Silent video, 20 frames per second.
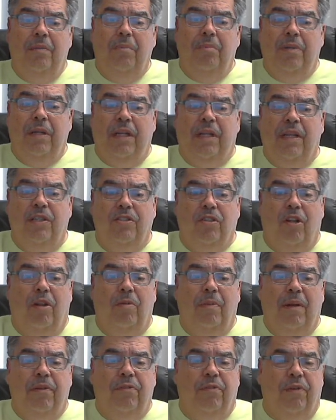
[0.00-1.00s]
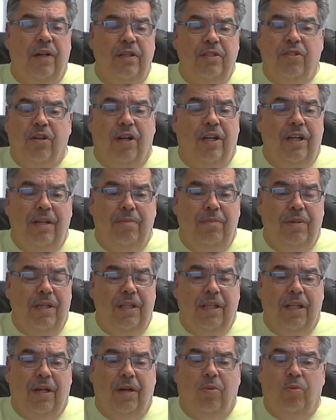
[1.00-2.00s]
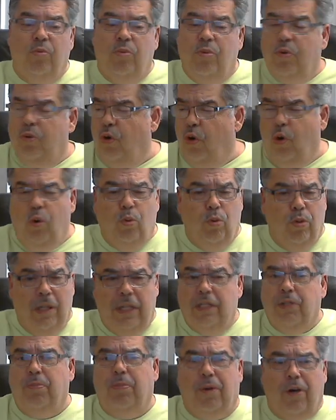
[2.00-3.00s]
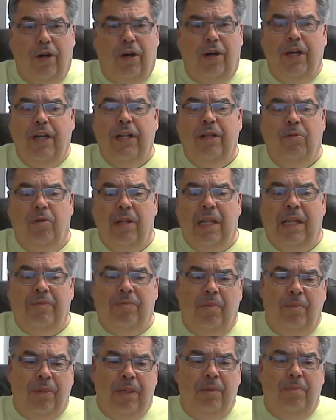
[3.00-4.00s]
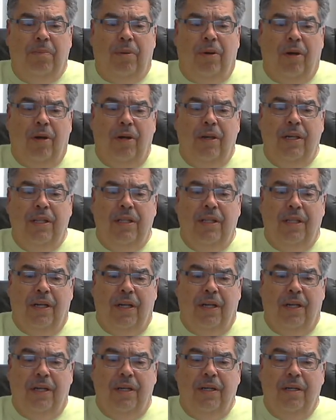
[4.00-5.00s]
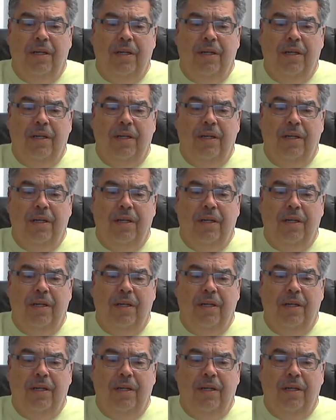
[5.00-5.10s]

because all my friends are going to be there. Woohoo, let's party. We'll have a big party there.